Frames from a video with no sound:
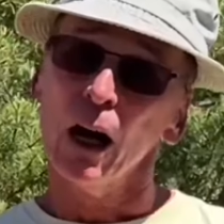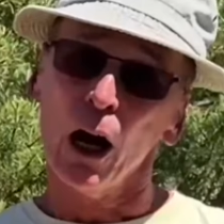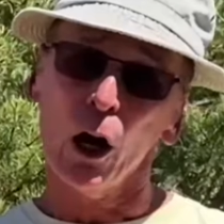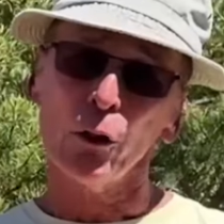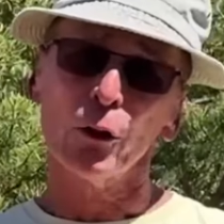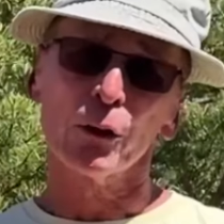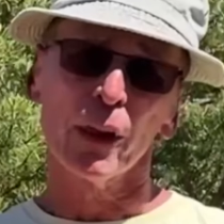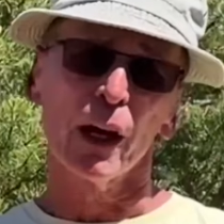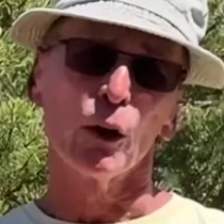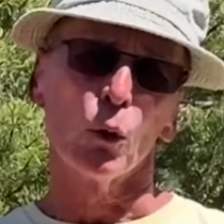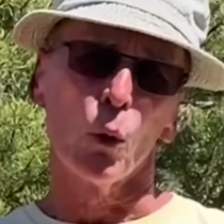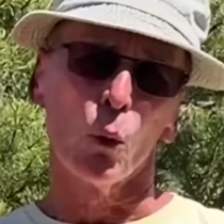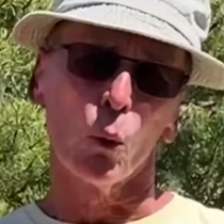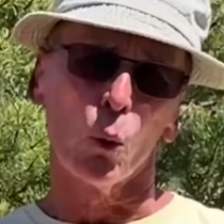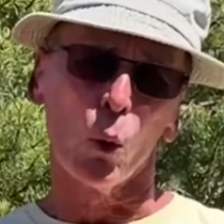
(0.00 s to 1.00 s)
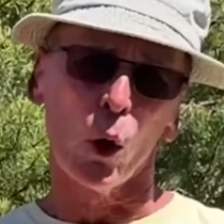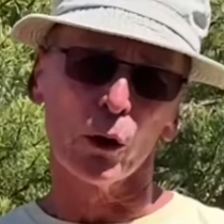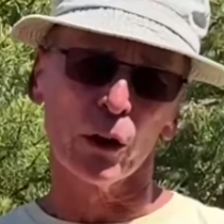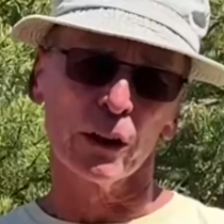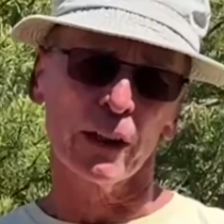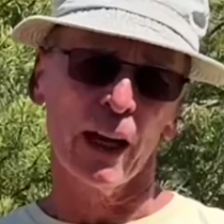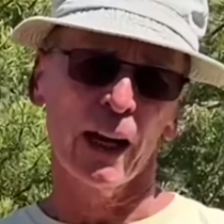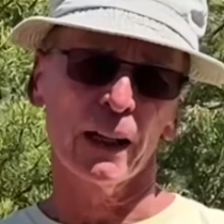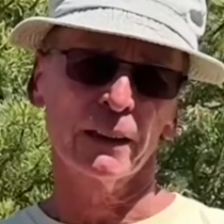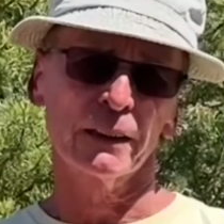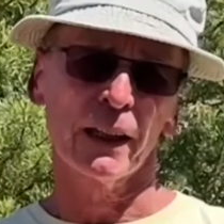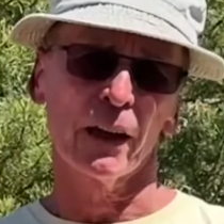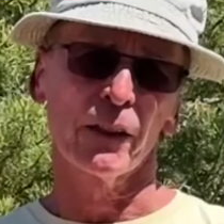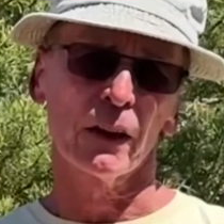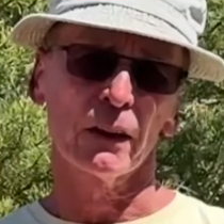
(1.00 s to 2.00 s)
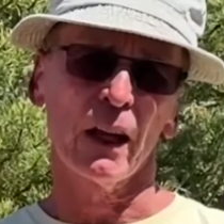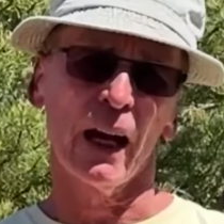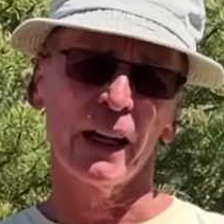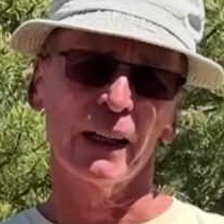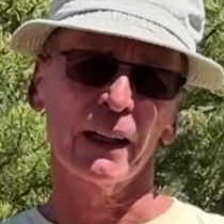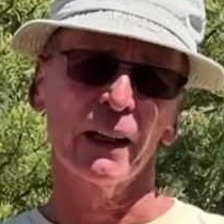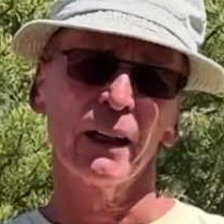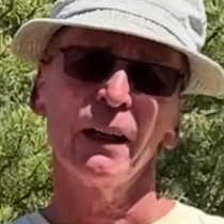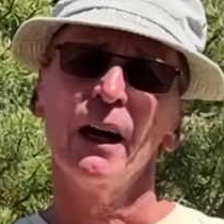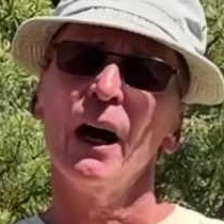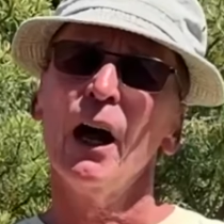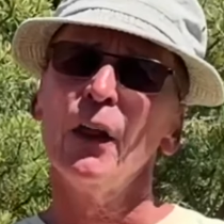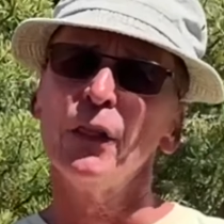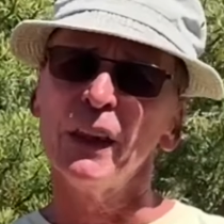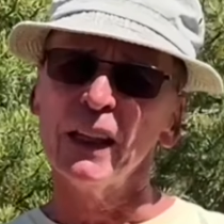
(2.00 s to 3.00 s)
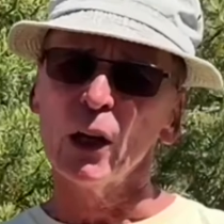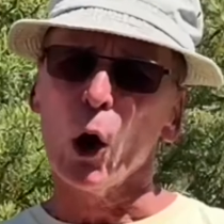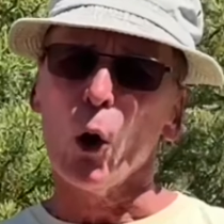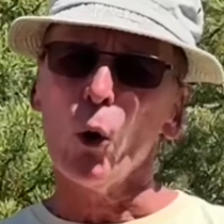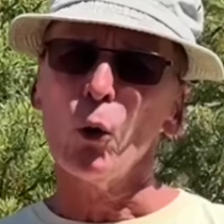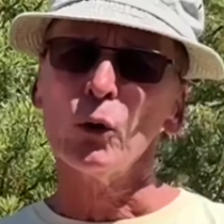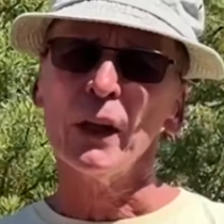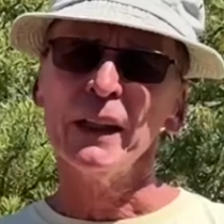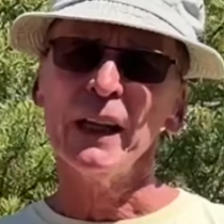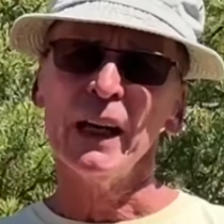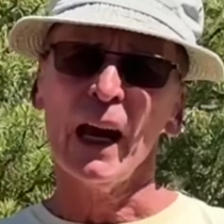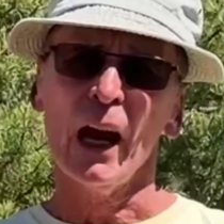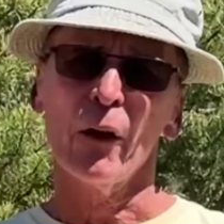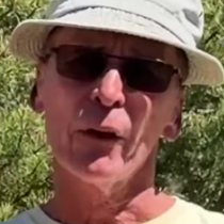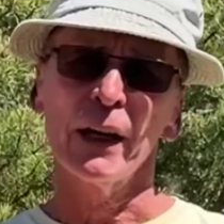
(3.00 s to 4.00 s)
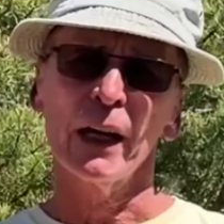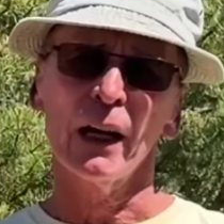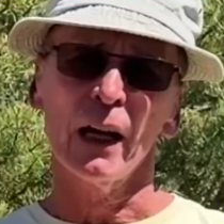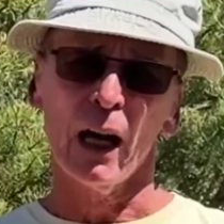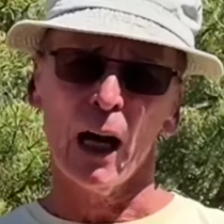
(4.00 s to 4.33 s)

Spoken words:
Other than water tanks and the like, the only area